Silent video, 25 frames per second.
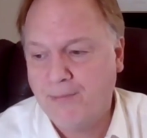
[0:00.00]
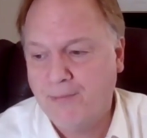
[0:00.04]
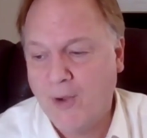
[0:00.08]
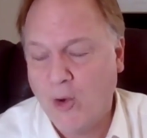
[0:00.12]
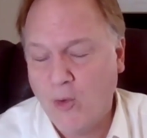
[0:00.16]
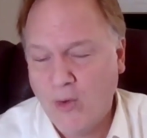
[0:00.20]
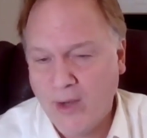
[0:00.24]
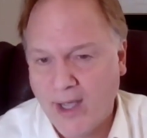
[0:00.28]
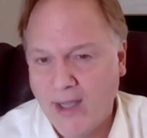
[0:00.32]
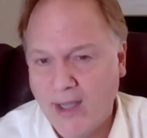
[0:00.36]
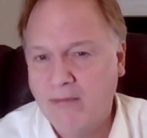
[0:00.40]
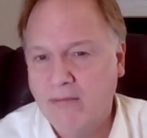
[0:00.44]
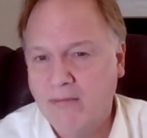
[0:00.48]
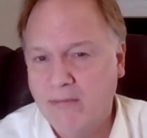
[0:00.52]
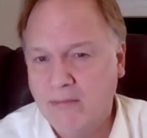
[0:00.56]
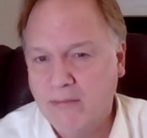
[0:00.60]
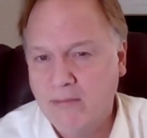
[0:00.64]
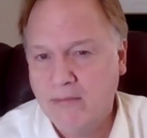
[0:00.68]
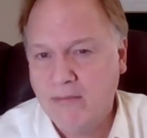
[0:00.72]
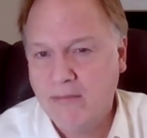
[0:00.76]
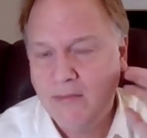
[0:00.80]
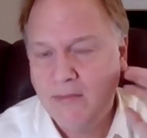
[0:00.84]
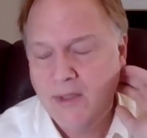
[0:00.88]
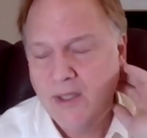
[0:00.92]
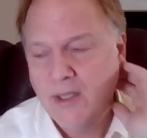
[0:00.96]
Okay.
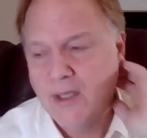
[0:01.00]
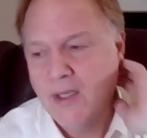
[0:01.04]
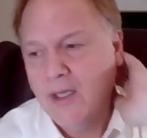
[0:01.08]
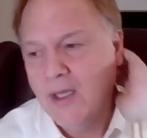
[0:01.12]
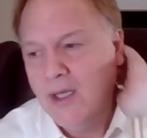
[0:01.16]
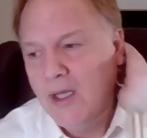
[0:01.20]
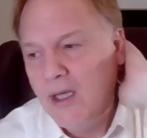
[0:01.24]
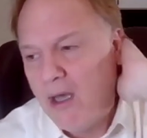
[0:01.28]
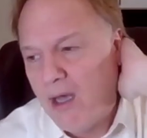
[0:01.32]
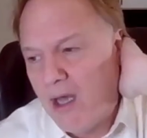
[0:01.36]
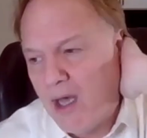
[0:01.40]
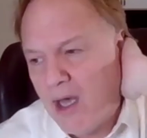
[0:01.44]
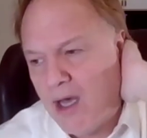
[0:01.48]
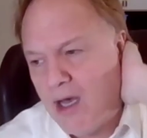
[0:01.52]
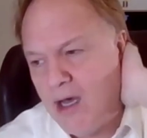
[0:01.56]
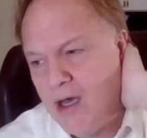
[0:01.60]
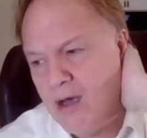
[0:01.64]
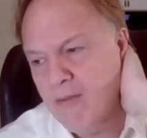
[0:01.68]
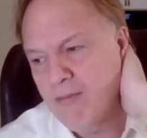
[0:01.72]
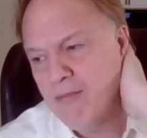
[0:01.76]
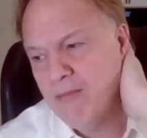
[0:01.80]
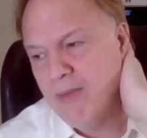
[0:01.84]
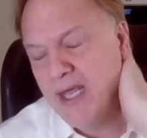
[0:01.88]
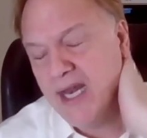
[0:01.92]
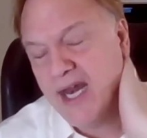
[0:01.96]
He
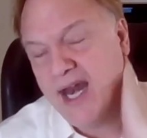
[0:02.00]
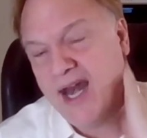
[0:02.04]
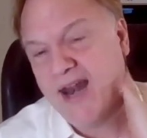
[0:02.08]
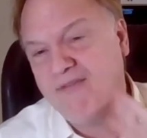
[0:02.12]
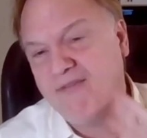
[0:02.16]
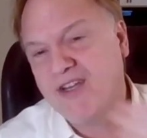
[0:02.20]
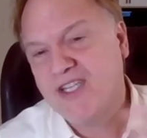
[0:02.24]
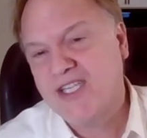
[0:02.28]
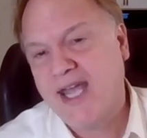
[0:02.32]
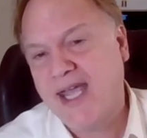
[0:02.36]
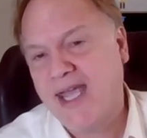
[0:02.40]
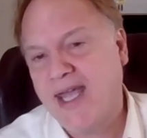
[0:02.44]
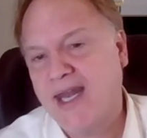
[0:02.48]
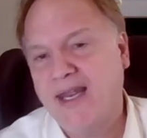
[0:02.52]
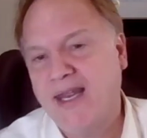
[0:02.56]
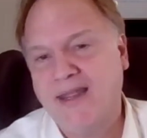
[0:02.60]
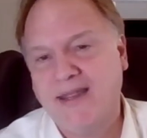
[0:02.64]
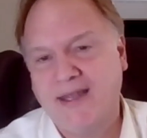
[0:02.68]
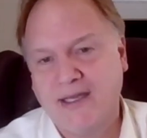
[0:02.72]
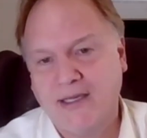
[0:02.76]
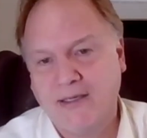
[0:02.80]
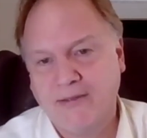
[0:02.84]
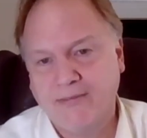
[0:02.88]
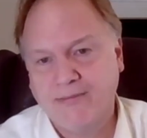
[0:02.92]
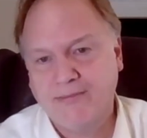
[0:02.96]
doesn't have to say
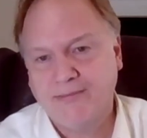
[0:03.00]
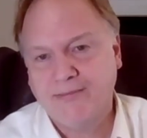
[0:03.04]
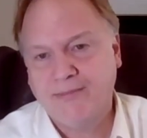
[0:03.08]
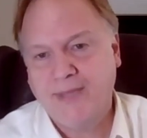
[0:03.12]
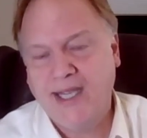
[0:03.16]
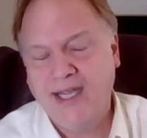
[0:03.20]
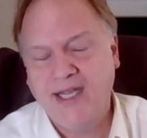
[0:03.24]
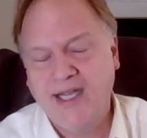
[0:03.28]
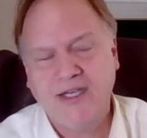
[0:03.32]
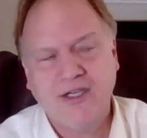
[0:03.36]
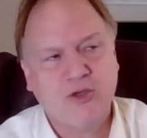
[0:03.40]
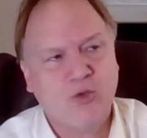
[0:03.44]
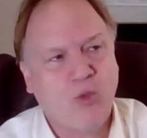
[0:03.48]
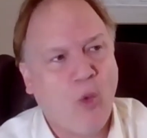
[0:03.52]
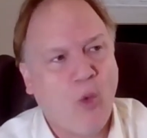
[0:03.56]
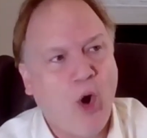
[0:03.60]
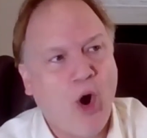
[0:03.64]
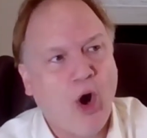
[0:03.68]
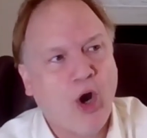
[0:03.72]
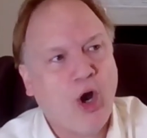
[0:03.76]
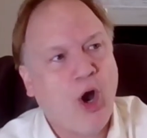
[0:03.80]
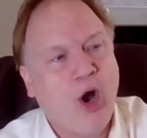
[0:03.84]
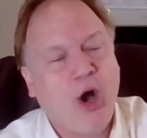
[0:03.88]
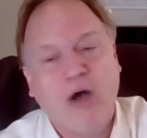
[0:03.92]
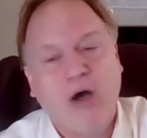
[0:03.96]
anything. He can just
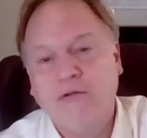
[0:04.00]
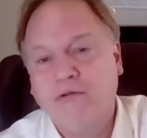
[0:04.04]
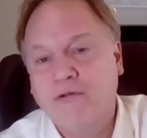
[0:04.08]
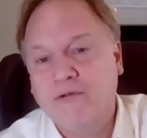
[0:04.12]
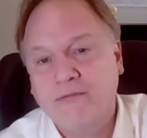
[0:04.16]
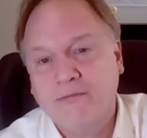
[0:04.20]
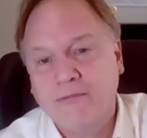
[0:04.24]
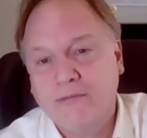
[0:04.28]
walk off,